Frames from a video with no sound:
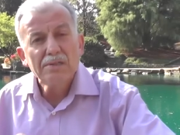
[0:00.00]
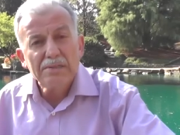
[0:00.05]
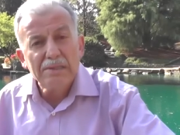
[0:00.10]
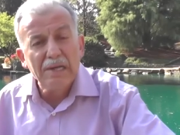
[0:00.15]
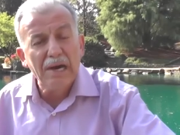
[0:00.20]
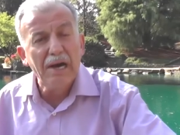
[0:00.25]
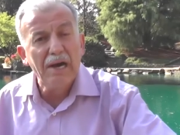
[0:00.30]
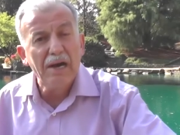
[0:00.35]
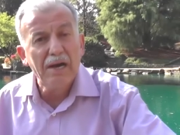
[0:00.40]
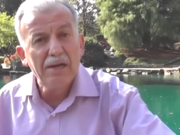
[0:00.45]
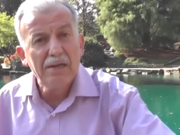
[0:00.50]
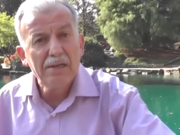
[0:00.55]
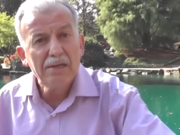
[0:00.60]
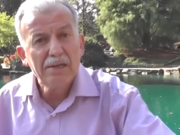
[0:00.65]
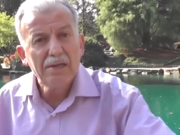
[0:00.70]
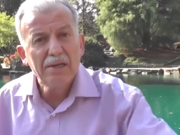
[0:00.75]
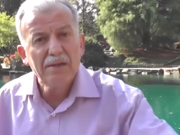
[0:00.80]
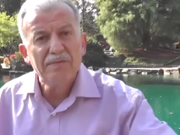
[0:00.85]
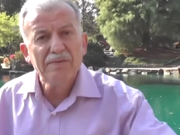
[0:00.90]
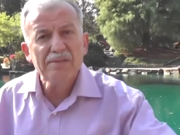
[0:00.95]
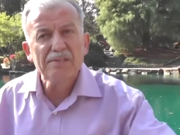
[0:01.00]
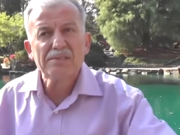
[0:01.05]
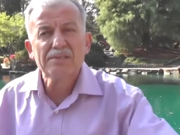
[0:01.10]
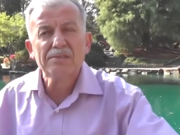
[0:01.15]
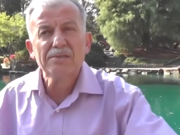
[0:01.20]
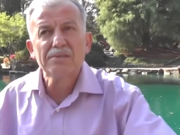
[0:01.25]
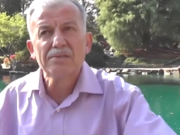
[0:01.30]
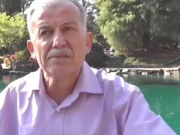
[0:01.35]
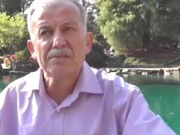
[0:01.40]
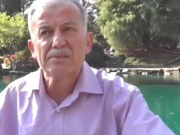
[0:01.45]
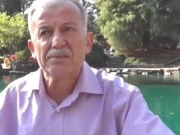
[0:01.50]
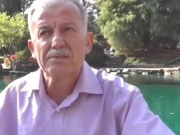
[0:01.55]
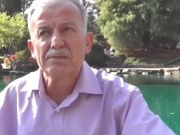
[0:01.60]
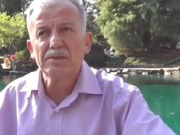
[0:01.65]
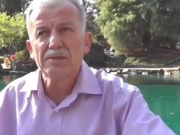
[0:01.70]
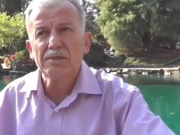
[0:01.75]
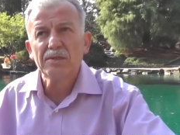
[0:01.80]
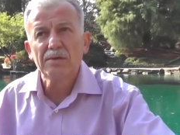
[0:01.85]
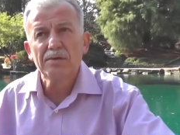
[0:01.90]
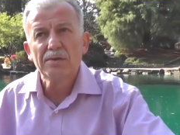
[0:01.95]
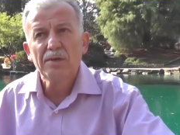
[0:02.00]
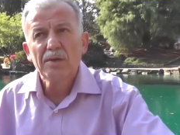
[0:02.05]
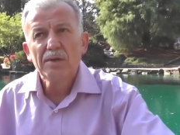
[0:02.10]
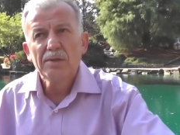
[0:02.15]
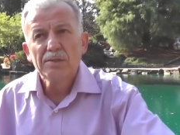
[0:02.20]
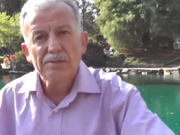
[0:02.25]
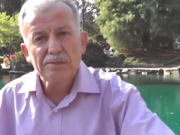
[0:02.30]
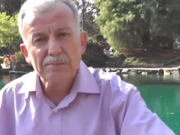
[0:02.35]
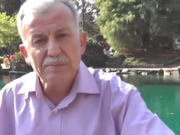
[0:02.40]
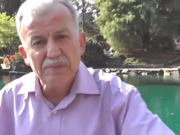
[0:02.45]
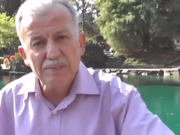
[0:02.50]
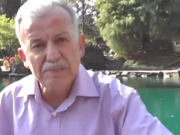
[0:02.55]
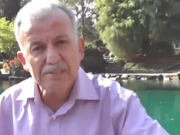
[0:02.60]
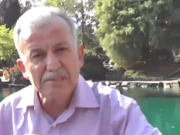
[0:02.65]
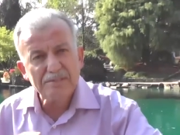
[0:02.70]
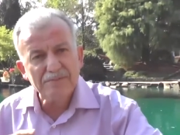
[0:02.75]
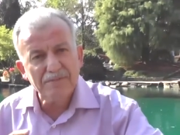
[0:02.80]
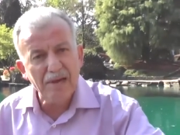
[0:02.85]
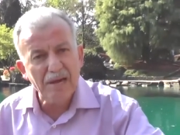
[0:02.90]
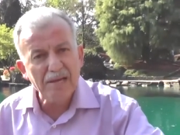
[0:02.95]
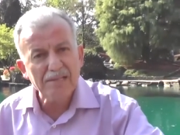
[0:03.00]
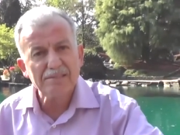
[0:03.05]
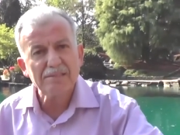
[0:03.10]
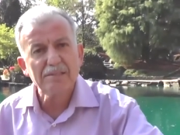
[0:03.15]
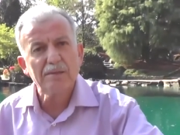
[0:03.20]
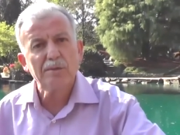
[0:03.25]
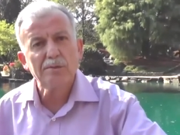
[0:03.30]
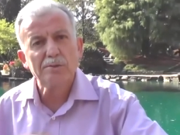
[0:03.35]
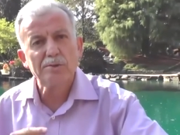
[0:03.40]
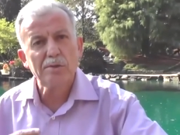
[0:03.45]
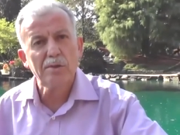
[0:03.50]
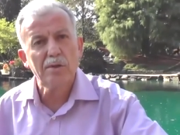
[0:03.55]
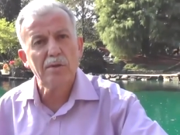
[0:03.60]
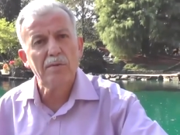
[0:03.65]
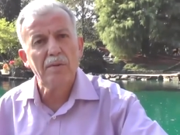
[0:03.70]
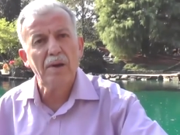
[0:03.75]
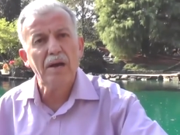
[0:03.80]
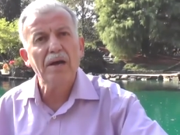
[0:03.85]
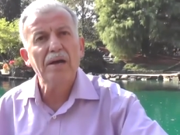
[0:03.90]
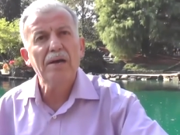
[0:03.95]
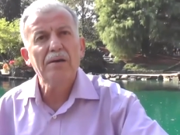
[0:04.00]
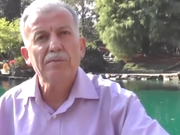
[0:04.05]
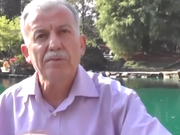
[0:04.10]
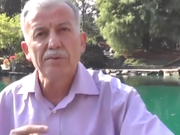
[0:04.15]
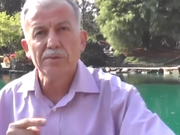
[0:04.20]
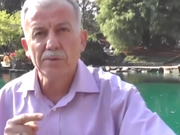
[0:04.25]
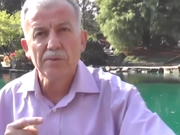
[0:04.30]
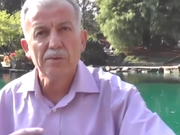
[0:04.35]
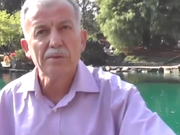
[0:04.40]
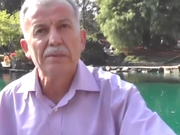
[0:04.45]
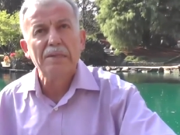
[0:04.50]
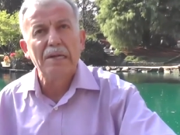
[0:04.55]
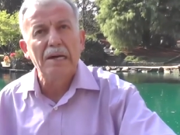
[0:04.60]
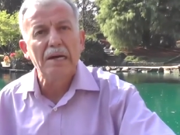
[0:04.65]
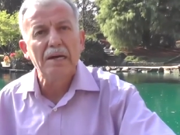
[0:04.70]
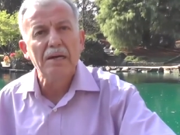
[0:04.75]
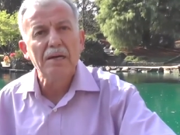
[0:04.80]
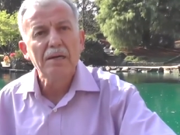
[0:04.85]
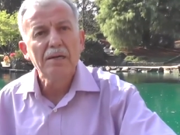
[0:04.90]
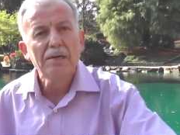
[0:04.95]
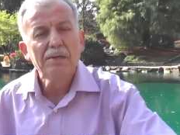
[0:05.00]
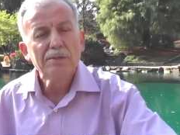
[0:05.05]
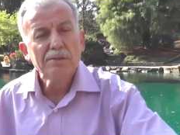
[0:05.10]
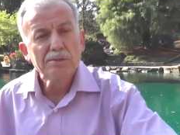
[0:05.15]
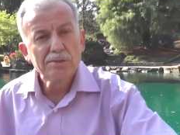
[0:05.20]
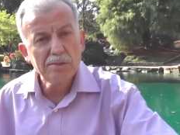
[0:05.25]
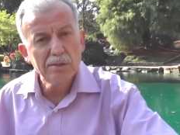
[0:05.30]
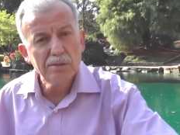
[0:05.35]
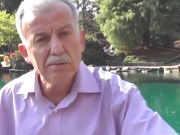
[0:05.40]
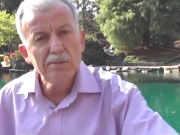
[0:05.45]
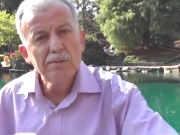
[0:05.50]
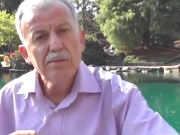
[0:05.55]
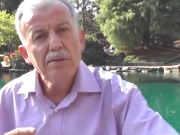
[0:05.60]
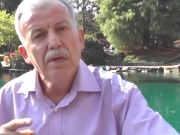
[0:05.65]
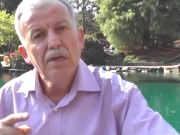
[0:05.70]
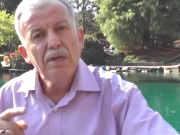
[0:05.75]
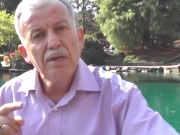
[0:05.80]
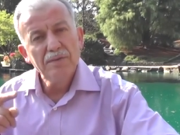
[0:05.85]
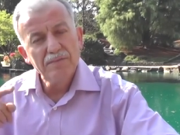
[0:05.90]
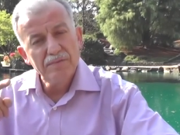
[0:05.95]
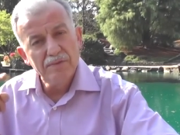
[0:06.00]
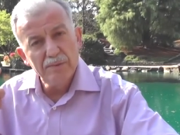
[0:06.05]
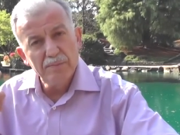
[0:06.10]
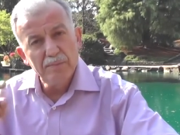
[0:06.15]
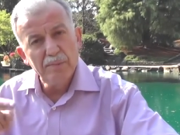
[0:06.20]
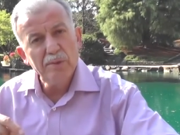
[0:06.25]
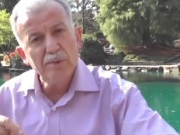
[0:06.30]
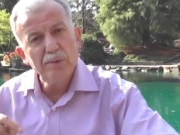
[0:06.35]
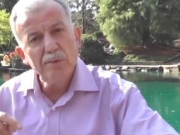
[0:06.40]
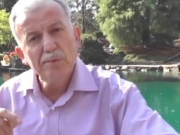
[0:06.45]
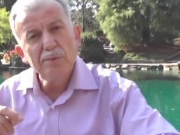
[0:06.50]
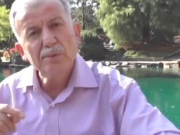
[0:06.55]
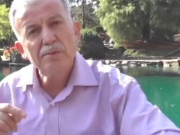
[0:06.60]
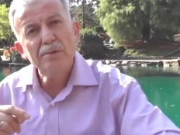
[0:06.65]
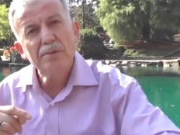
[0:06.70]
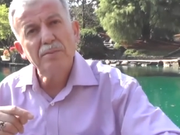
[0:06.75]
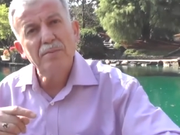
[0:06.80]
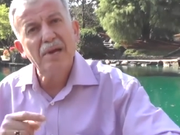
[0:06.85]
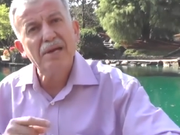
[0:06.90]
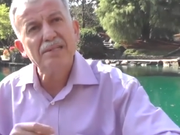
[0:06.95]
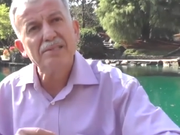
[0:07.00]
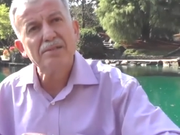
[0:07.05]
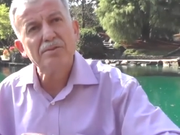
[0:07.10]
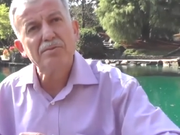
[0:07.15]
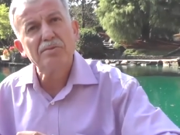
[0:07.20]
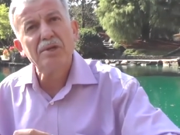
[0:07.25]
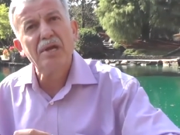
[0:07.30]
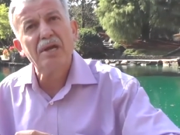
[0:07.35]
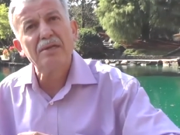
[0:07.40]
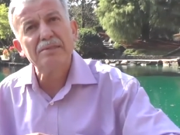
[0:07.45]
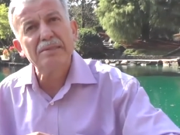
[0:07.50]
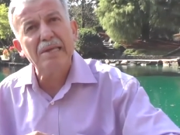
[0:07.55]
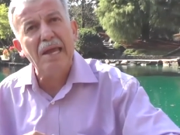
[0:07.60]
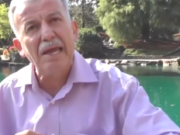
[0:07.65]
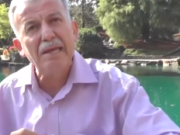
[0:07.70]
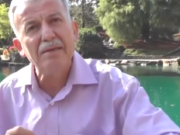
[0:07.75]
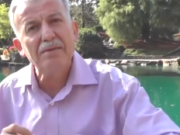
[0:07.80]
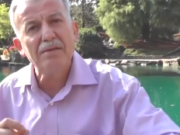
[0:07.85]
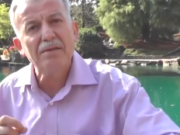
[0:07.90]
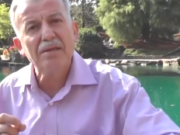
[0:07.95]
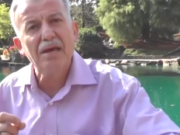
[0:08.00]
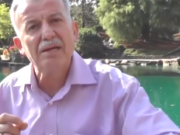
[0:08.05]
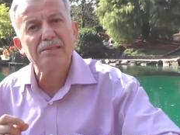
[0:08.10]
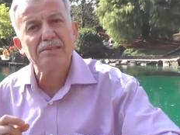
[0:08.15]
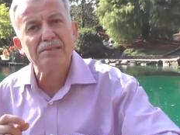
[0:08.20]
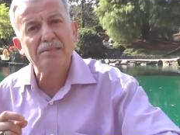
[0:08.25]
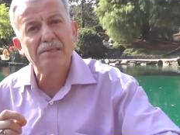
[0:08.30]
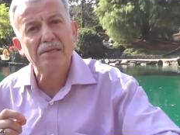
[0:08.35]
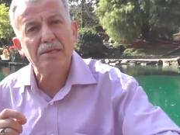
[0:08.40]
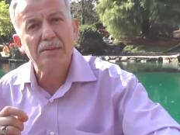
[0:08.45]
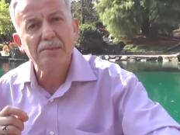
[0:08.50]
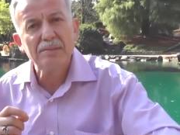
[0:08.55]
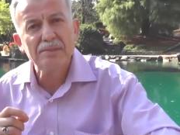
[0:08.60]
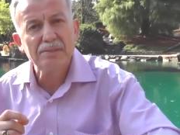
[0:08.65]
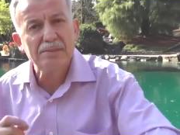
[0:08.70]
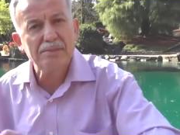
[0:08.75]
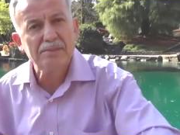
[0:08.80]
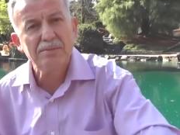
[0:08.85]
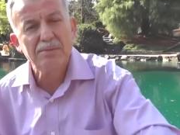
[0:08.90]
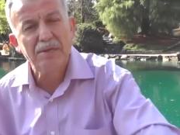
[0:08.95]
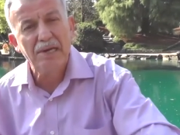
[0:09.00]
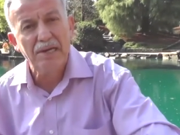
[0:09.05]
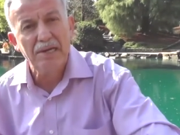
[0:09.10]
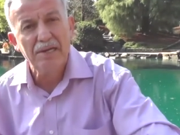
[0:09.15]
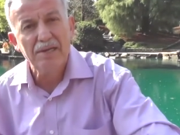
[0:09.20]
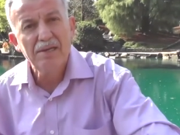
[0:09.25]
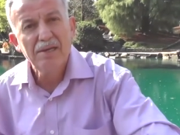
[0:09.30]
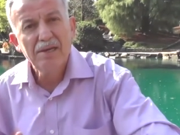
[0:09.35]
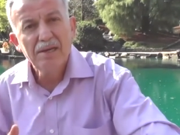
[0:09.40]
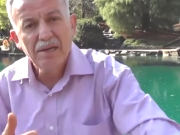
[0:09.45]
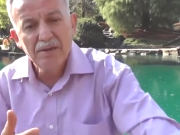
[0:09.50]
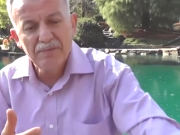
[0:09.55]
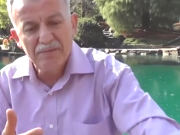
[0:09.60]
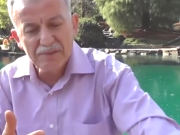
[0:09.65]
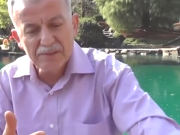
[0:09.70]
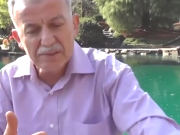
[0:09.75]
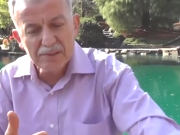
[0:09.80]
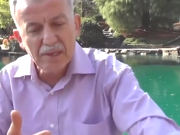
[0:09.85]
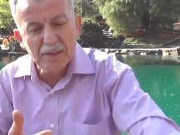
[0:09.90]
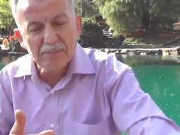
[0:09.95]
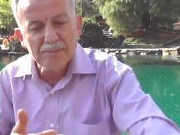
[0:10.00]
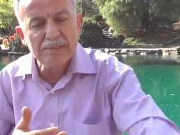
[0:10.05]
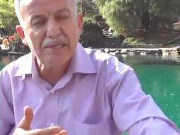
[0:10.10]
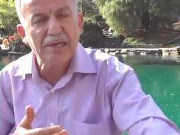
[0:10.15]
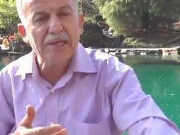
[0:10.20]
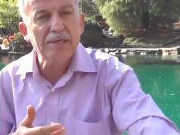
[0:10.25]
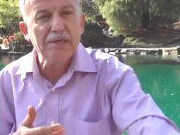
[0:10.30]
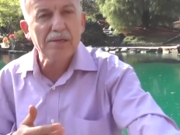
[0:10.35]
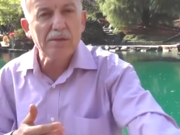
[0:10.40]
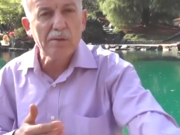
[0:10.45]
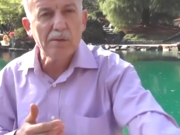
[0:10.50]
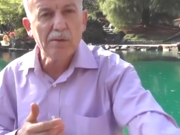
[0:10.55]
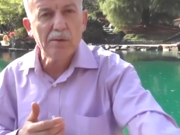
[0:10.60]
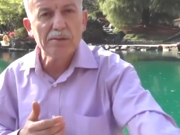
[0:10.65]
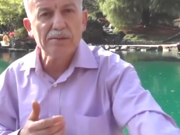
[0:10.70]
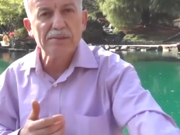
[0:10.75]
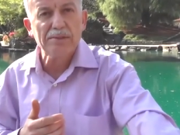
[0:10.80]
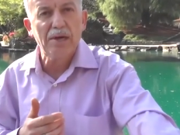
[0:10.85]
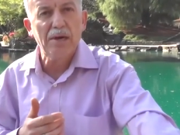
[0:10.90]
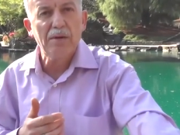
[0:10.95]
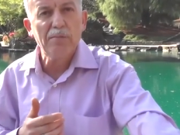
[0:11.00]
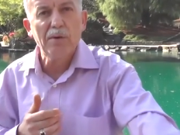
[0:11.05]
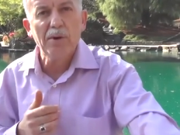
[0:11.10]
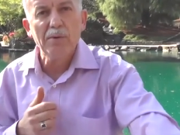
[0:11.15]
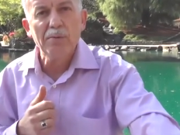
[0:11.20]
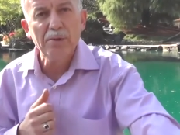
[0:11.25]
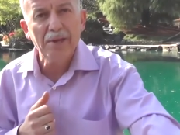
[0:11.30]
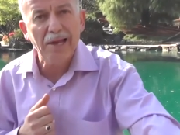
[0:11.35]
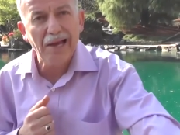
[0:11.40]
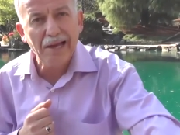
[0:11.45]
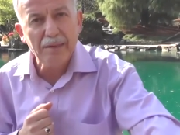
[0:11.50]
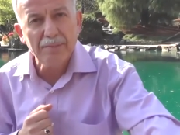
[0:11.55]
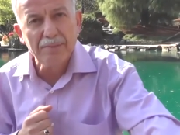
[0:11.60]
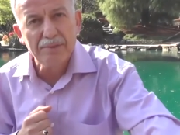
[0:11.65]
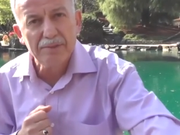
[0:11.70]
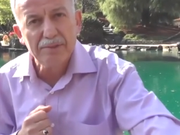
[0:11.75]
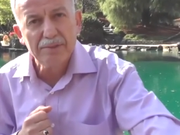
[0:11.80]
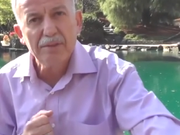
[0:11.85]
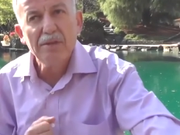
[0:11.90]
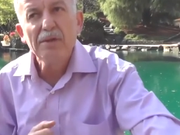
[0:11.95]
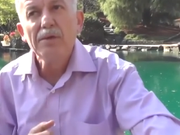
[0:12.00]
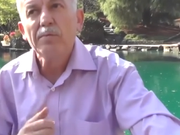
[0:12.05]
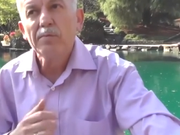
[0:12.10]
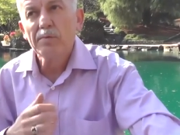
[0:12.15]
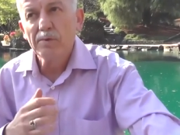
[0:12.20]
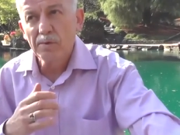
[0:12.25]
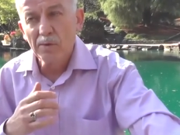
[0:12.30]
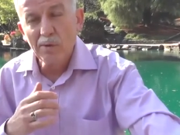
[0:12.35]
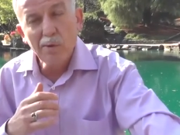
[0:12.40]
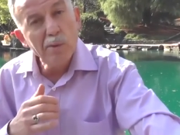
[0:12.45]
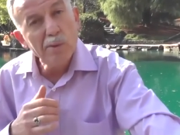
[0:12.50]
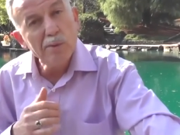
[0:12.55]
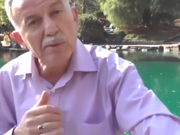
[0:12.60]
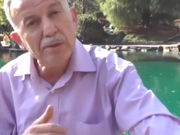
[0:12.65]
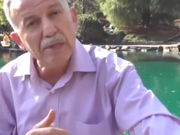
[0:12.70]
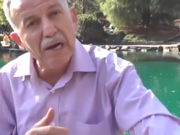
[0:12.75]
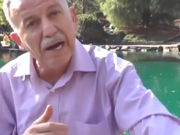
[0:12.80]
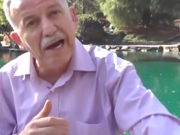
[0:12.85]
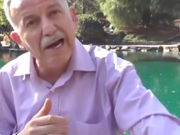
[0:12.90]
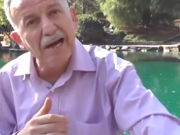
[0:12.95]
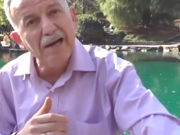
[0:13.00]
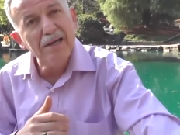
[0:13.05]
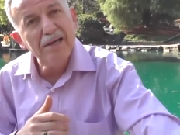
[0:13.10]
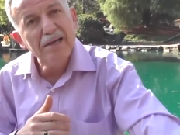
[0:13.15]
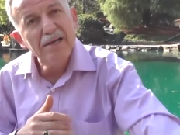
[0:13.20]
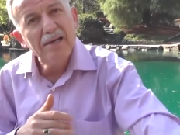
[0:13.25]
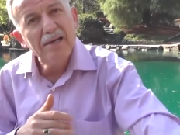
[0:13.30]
die. If it, you know, spins faster or slower, we all die. So if the moon, imagine 380,000 kilometers away, if it comes any closer, what will happen? We'll all die.